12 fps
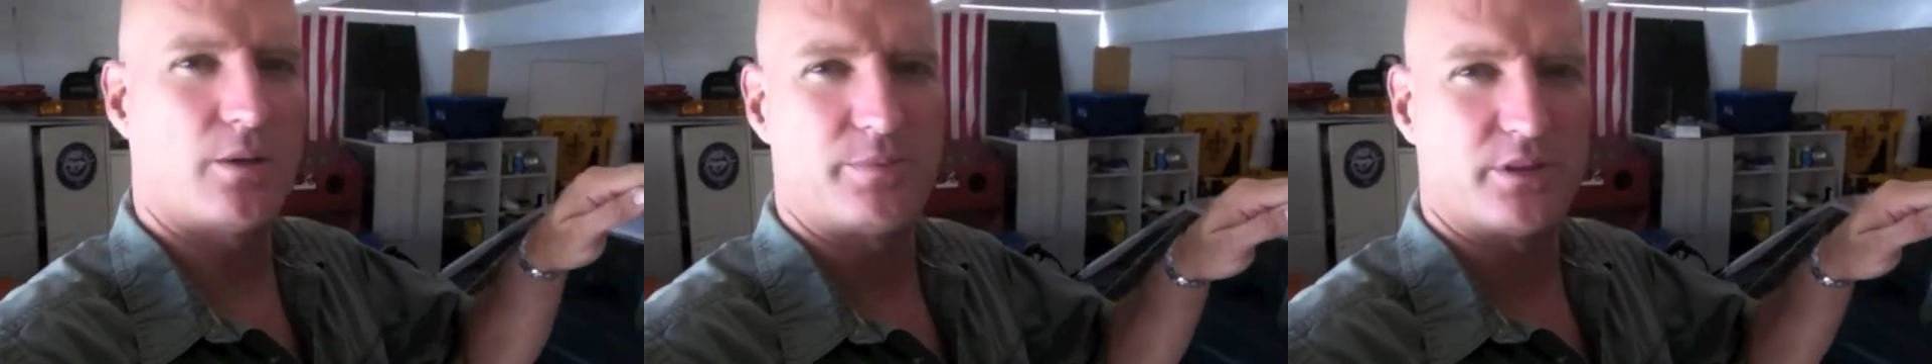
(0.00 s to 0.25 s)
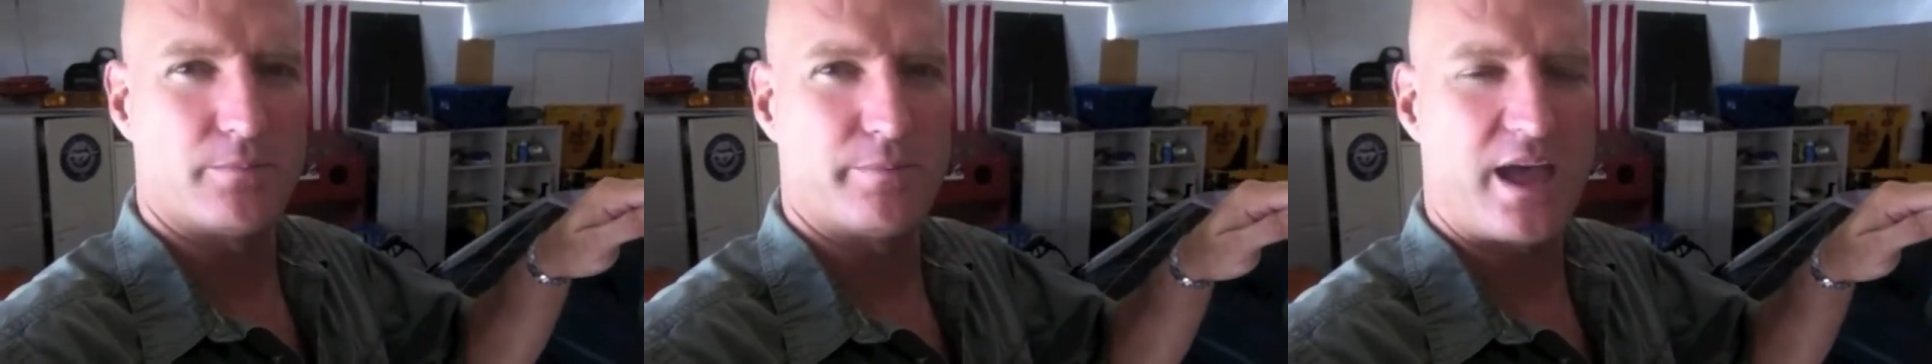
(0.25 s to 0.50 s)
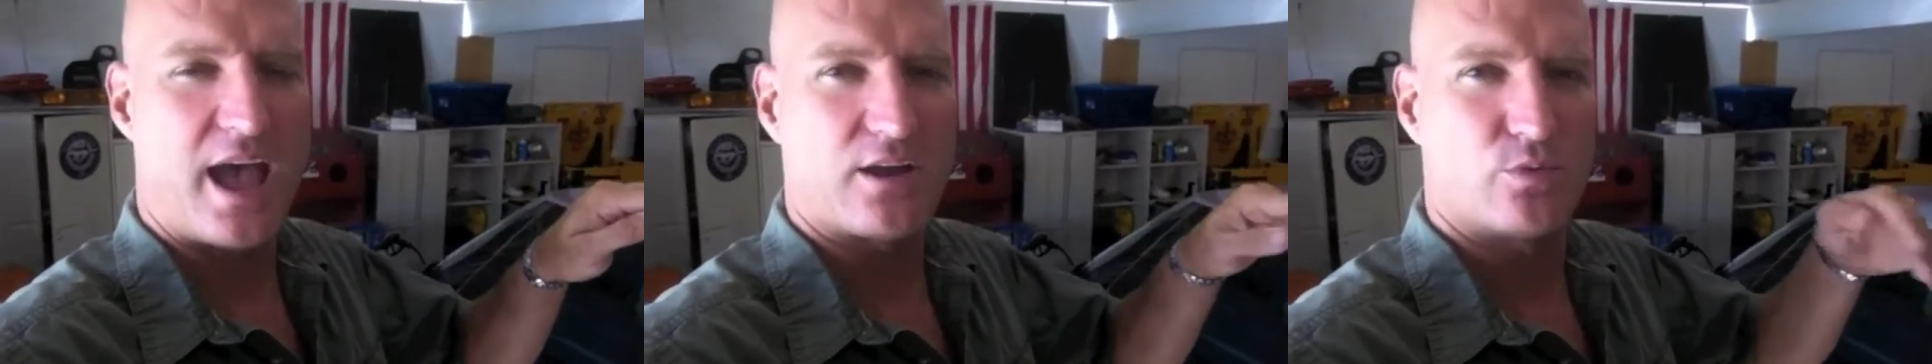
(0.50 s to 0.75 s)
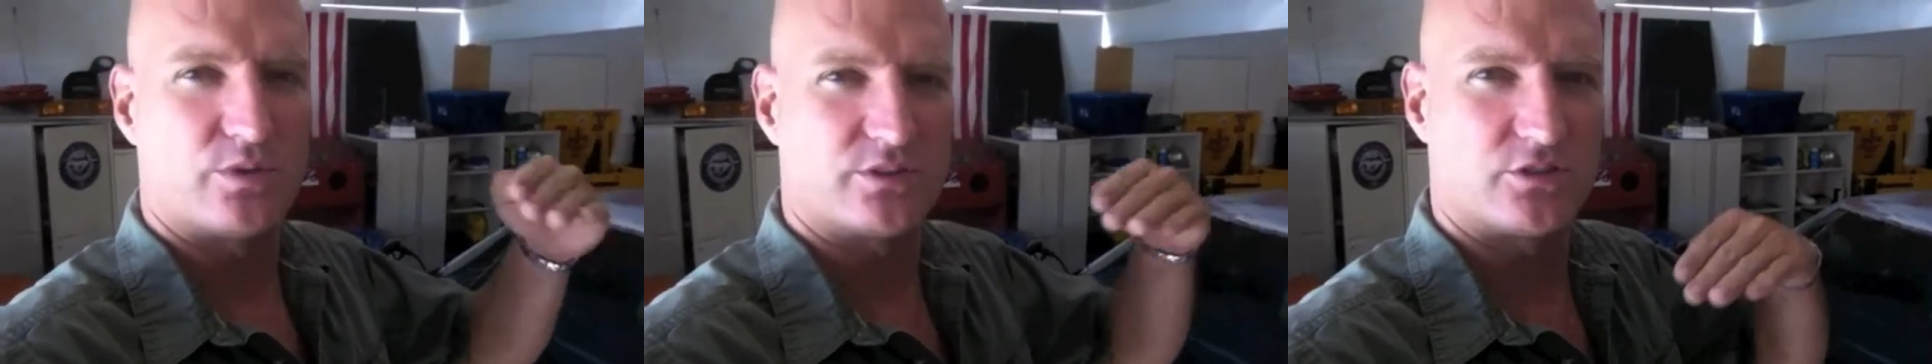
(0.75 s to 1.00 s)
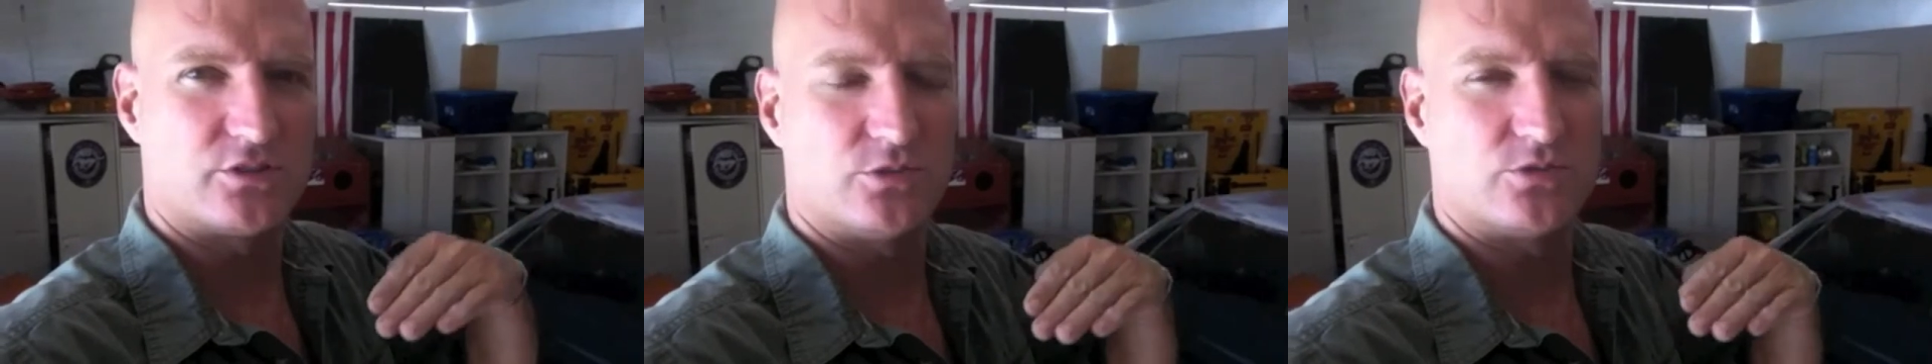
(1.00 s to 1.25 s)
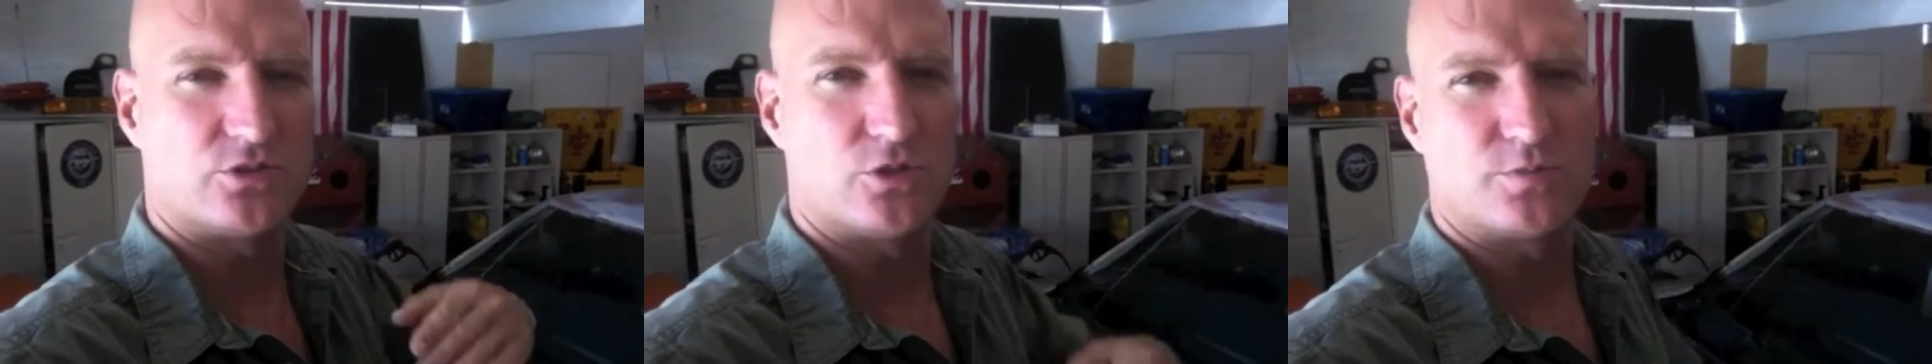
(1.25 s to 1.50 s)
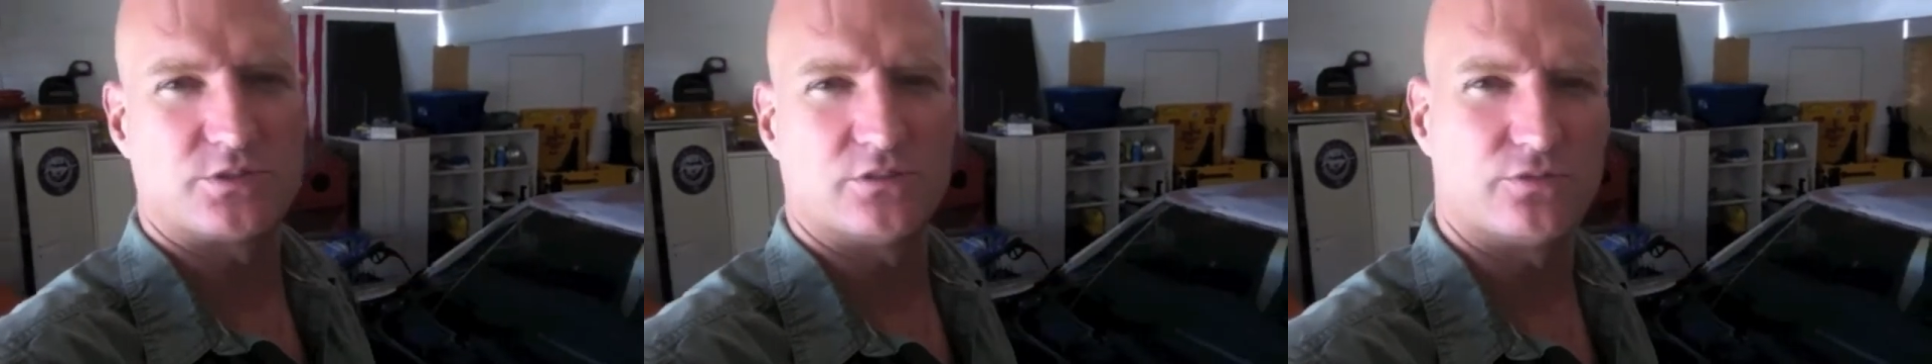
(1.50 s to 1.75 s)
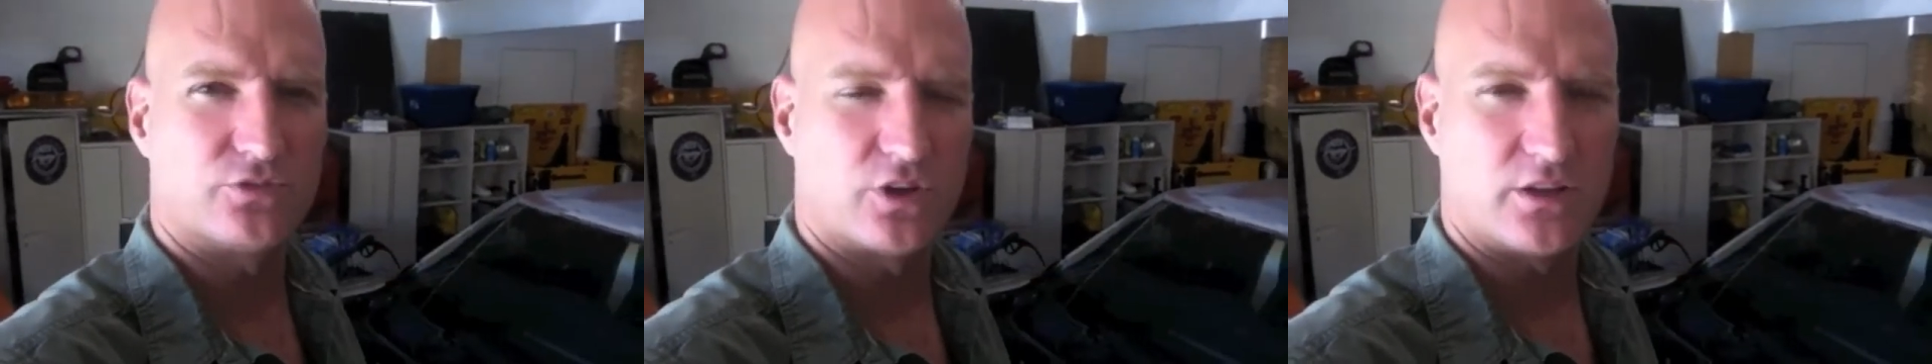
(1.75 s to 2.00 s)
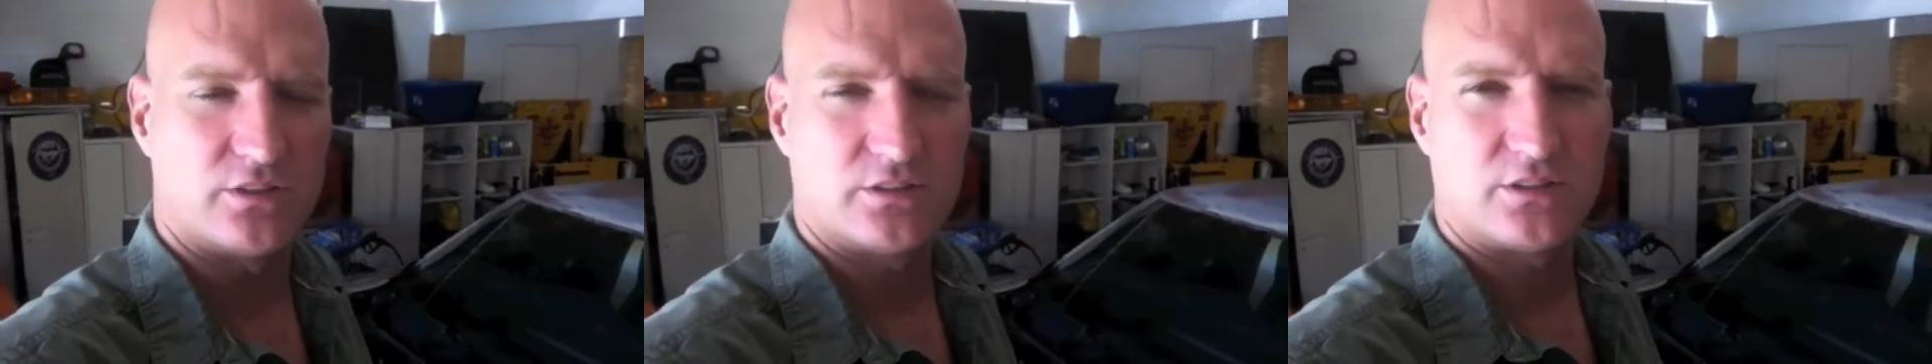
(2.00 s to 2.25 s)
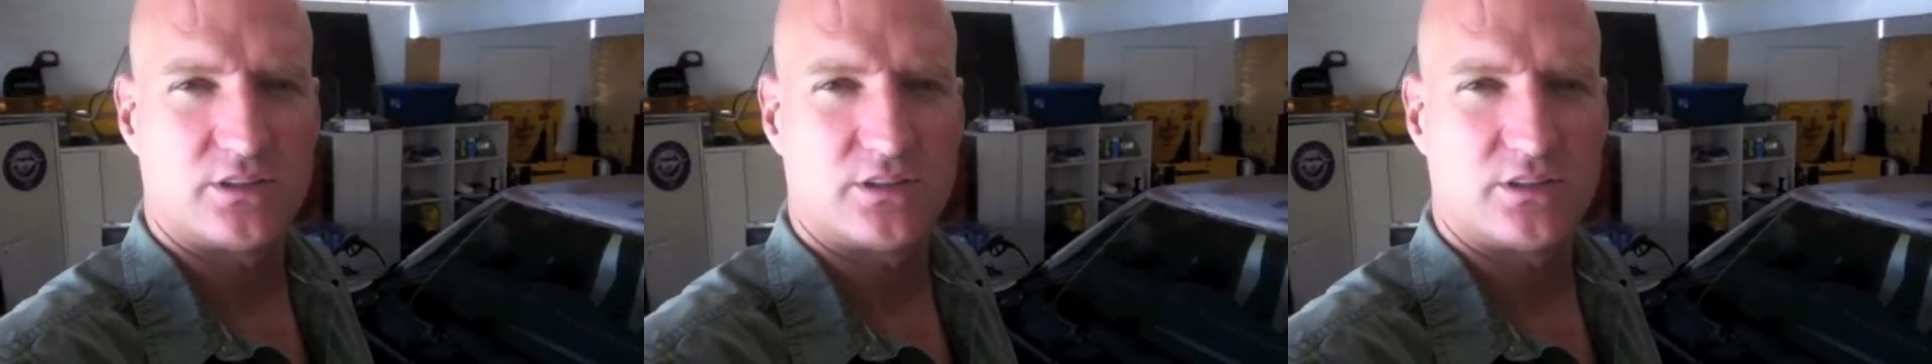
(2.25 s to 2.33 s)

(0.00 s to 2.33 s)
up in the back with two scoops in the front.